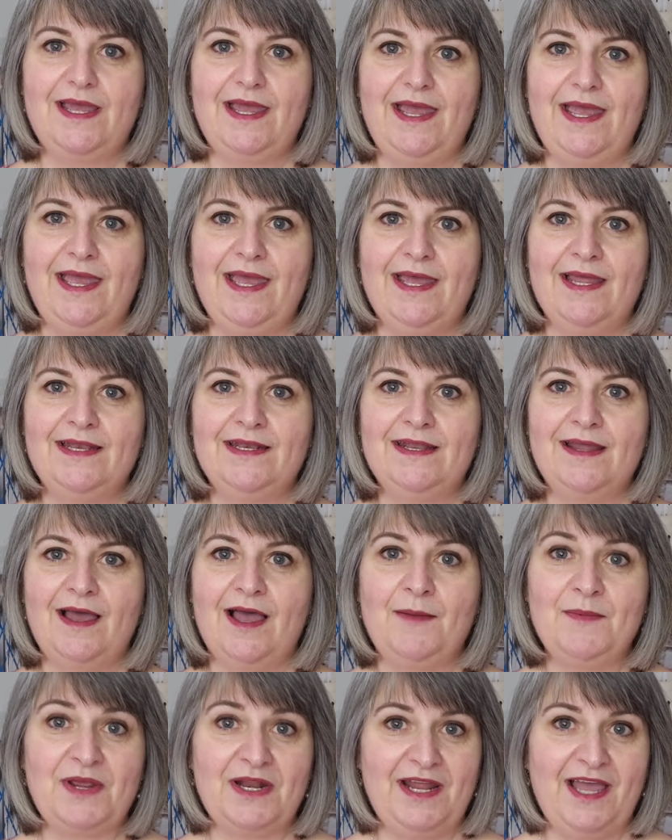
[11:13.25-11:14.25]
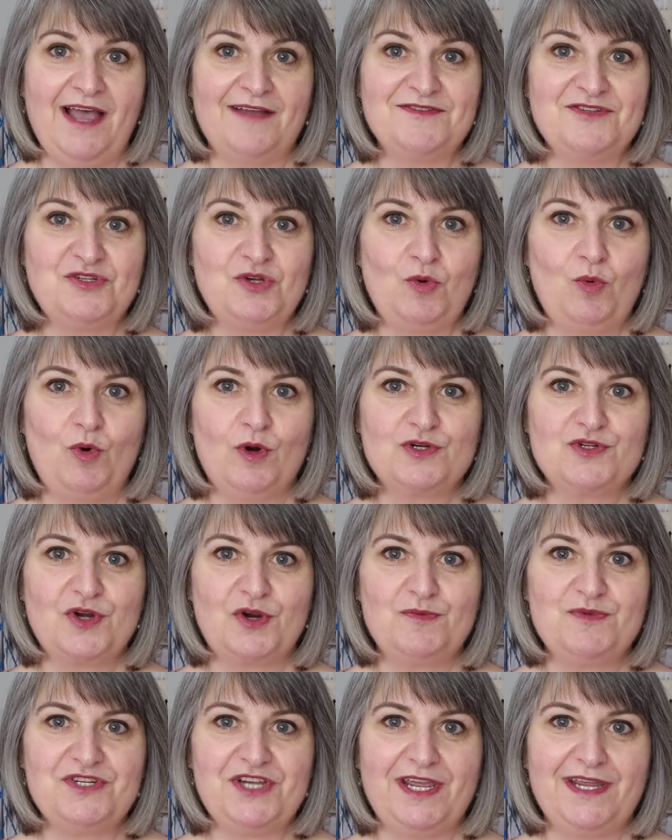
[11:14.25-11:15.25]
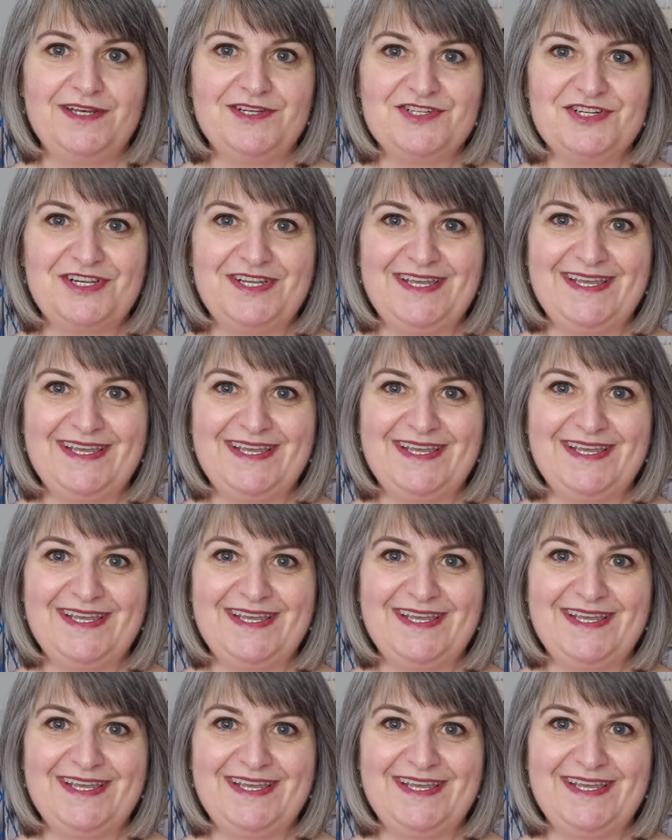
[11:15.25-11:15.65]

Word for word: and I'm going to have to do a wardrobe change.